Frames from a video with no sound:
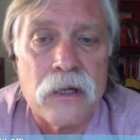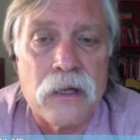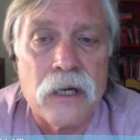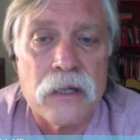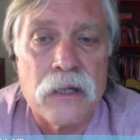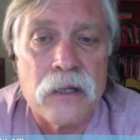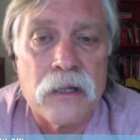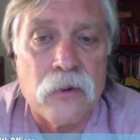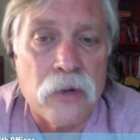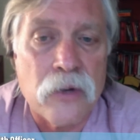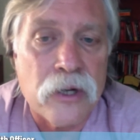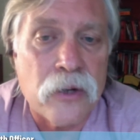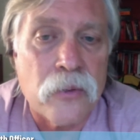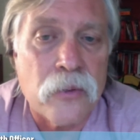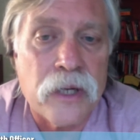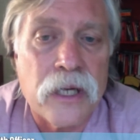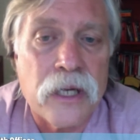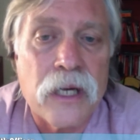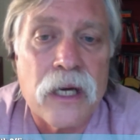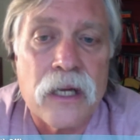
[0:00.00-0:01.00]
and the quicker
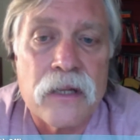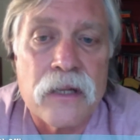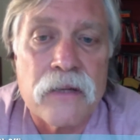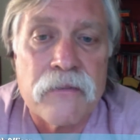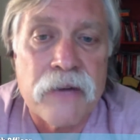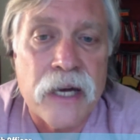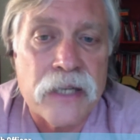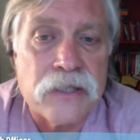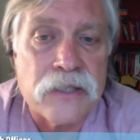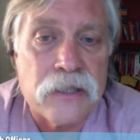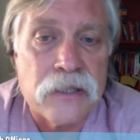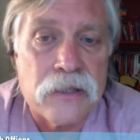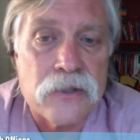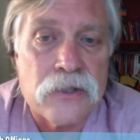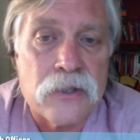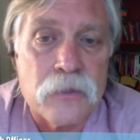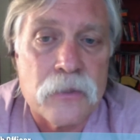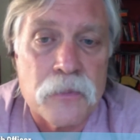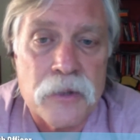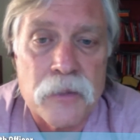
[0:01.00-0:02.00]
we can get the
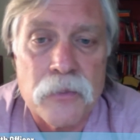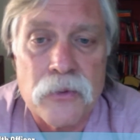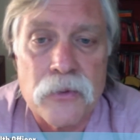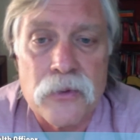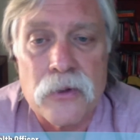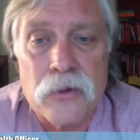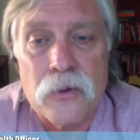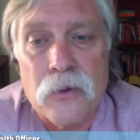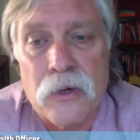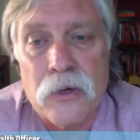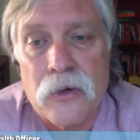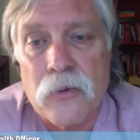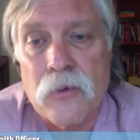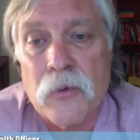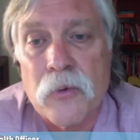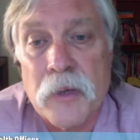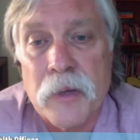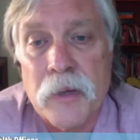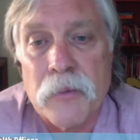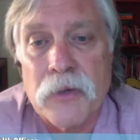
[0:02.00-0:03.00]
vaccines to people, the quicker we'll be able to